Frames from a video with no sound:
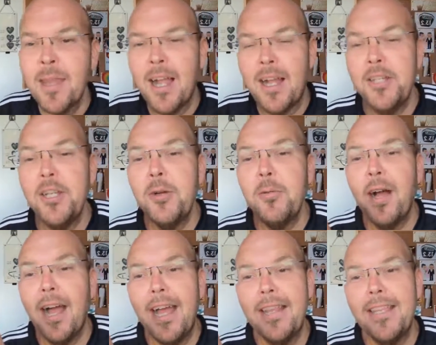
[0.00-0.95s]
And you know what?
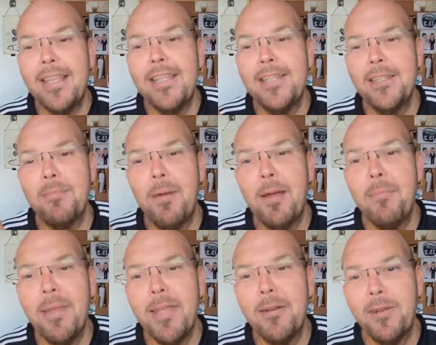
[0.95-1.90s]
I had these as my
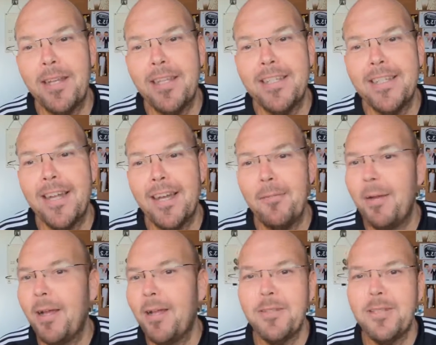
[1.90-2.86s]
meal last time and
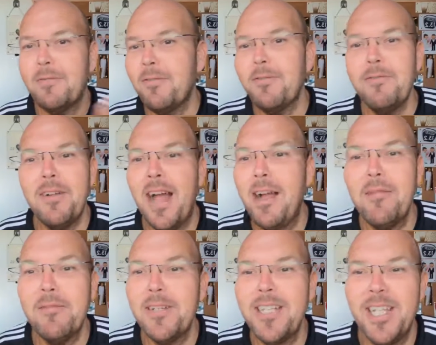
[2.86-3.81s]
I was full for
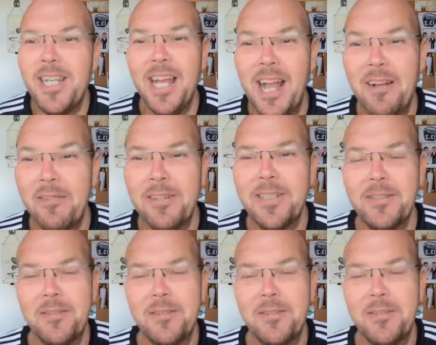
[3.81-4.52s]
hours and hours.